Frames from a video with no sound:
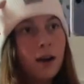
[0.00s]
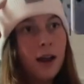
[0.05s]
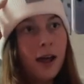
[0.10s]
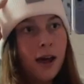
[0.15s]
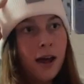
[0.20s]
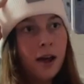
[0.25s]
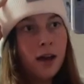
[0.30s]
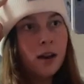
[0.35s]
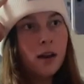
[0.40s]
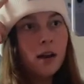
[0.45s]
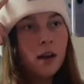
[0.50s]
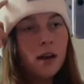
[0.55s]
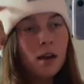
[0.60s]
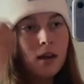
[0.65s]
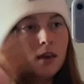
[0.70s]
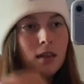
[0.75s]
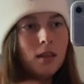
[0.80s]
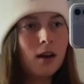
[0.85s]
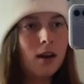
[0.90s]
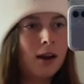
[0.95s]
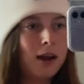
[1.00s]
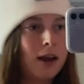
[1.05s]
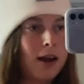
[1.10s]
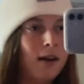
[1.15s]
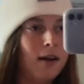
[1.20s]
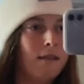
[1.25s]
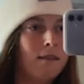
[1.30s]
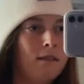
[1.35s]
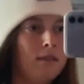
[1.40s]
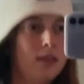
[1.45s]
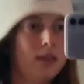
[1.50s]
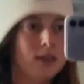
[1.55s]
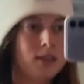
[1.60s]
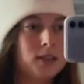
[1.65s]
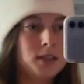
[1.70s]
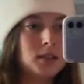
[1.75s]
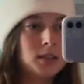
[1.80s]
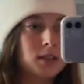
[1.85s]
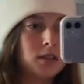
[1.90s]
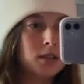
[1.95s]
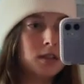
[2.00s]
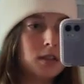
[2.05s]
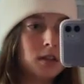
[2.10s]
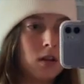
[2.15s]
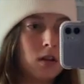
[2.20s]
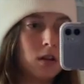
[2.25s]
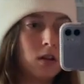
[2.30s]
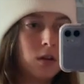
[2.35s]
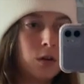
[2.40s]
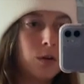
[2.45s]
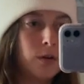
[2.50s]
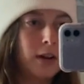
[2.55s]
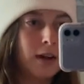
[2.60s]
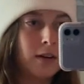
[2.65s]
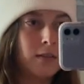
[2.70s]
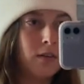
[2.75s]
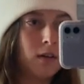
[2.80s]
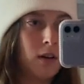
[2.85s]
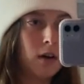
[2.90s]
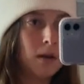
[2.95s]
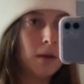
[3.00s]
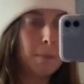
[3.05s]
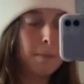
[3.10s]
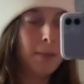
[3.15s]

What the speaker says: hat, then I have this crew neck from